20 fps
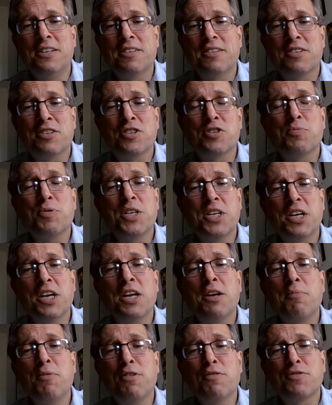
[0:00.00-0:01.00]
that as we
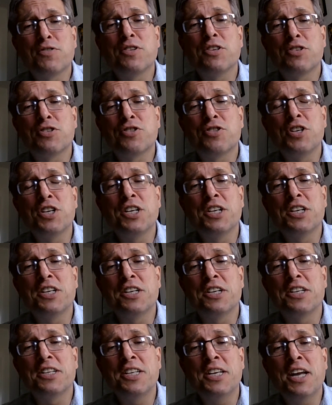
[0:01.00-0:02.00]
came off to
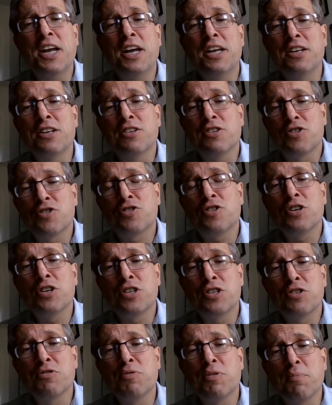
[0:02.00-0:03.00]
training at the end, I
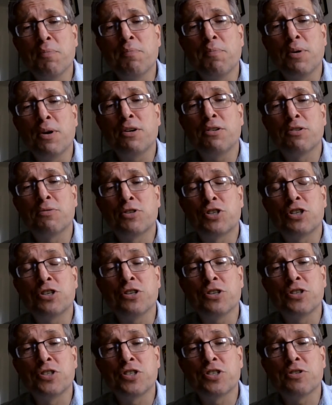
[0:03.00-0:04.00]
tried to
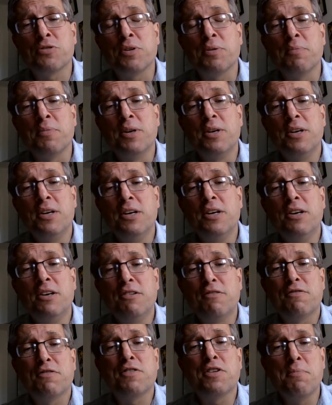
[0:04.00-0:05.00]
apologize to him
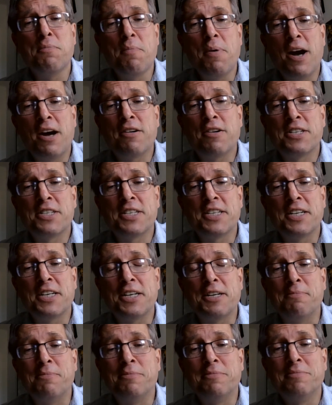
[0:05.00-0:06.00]
for embarrassing
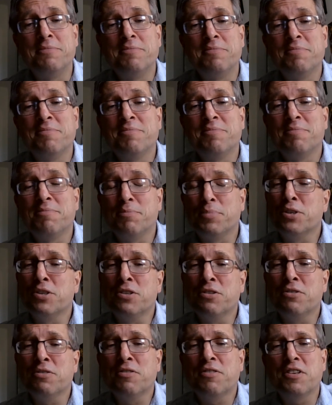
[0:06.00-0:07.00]
him, but I
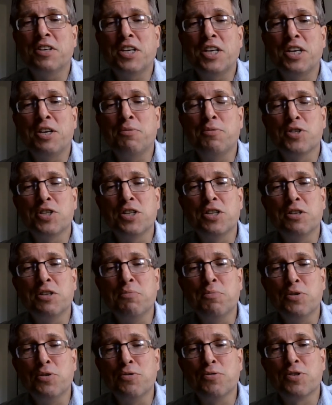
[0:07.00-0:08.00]
don't think he was in the
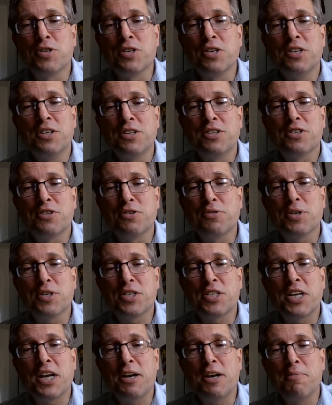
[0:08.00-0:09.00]
mood to
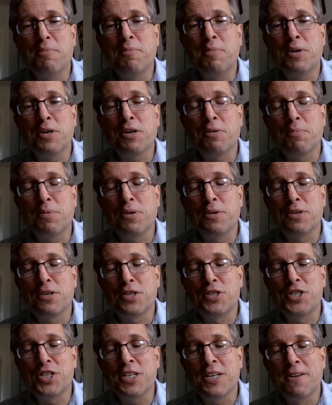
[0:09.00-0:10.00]
accept my
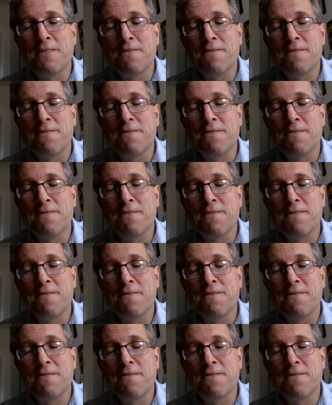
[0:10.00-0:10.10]
apology.